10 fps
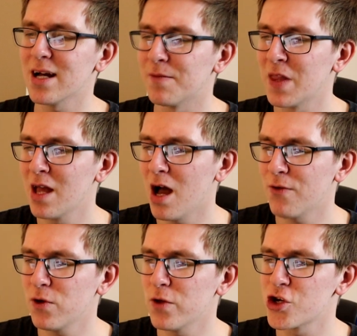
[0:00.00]
there.
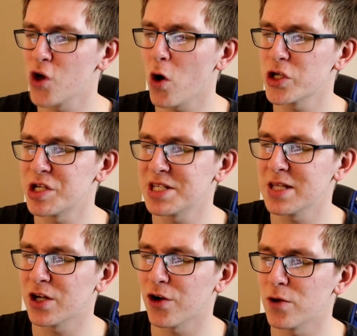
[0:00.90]
A few of the shots, you
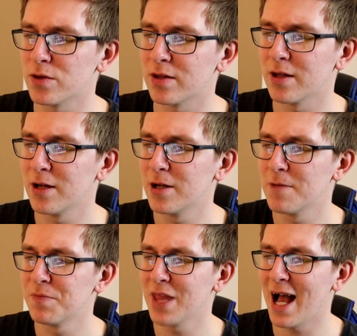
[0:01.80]
see the crowd,
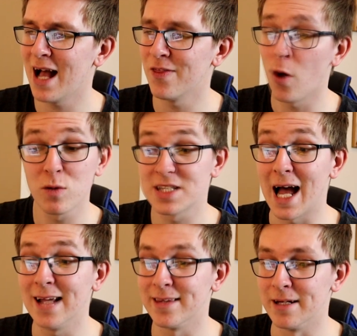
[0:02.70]
and they're all
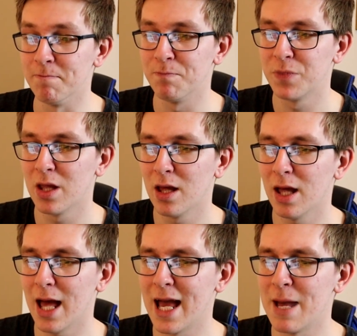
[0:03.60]
standing.
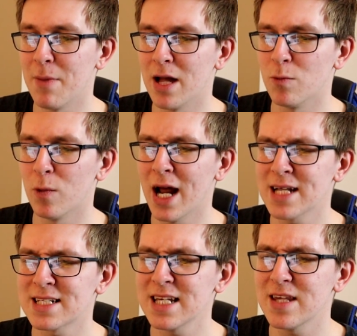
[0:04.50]
And when
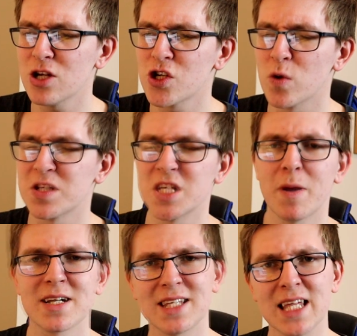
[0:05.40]
I see these shows, these
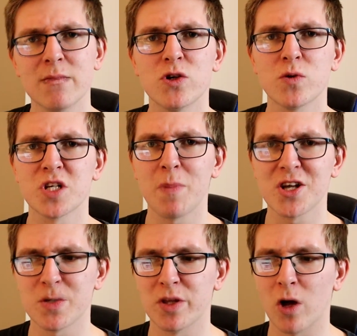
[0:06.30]
big stadium shows,
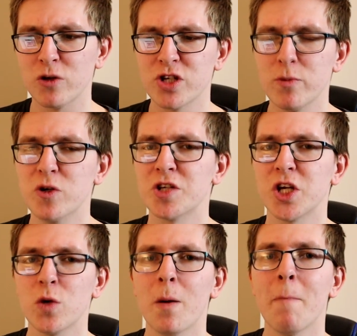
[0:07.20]
especially with country
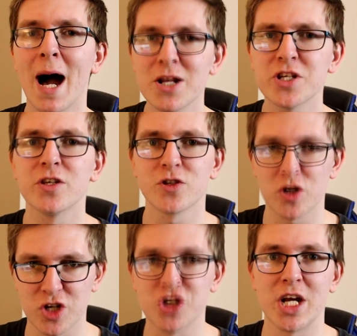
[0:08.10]
music, you imagine there's
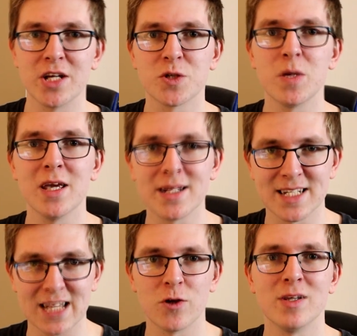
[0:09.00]
lots of chairs where you can
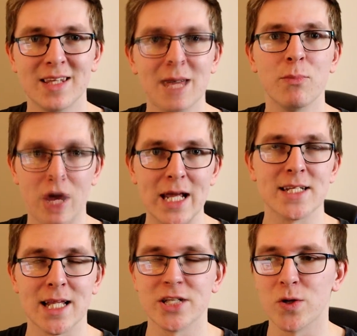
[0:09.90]
sit down and take
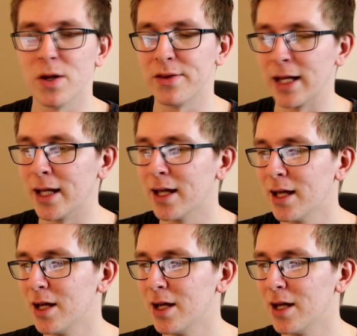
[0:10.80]
breaks and that sort of thing.